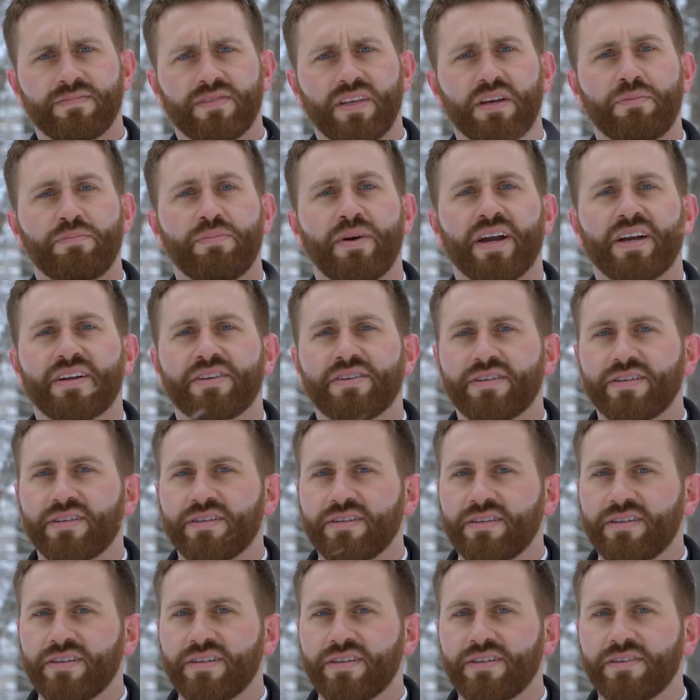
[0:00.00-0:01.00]
Think back
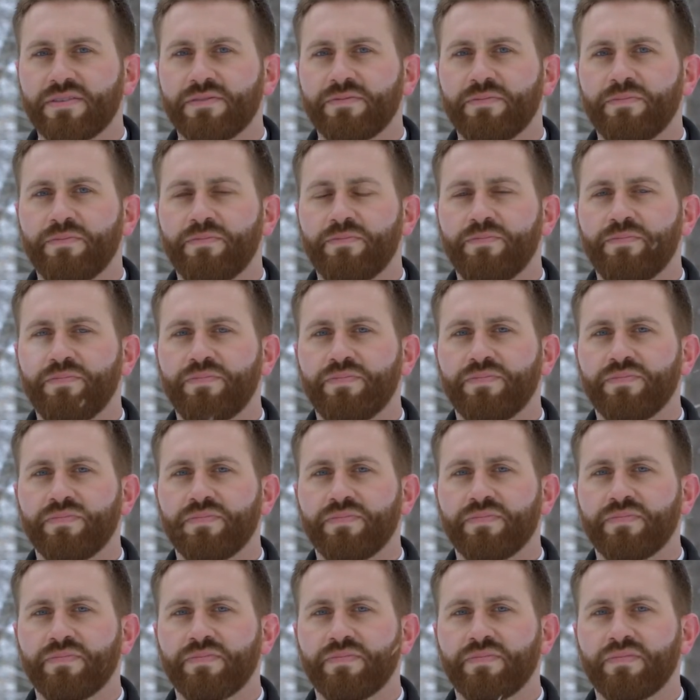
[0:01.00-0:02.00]
two.
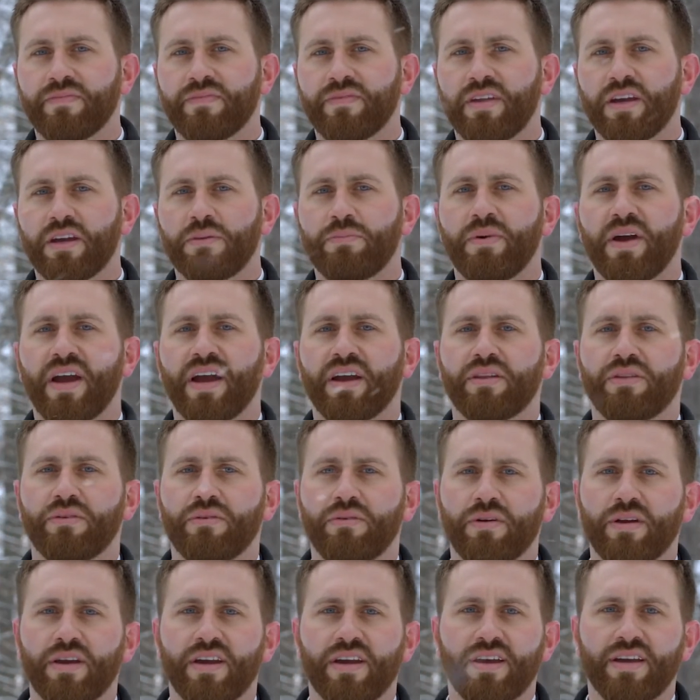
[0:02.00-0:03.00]
Think back
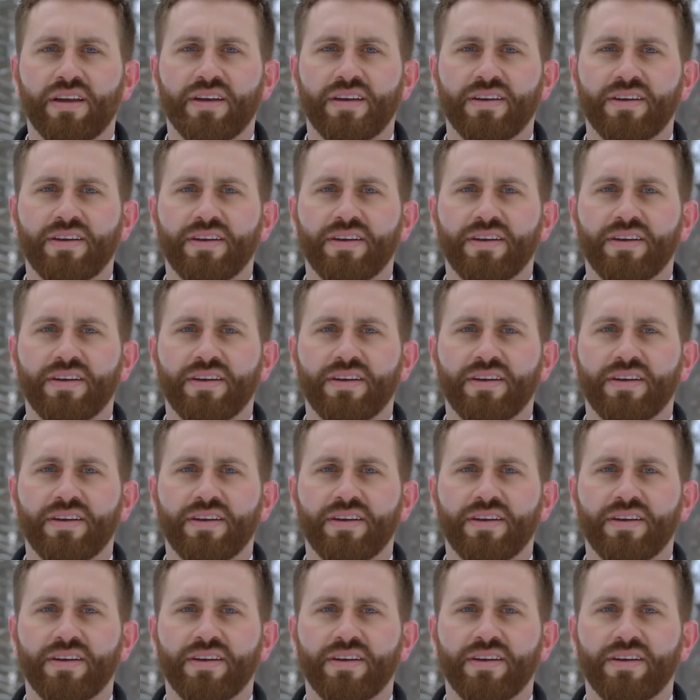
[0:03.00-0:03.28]
three.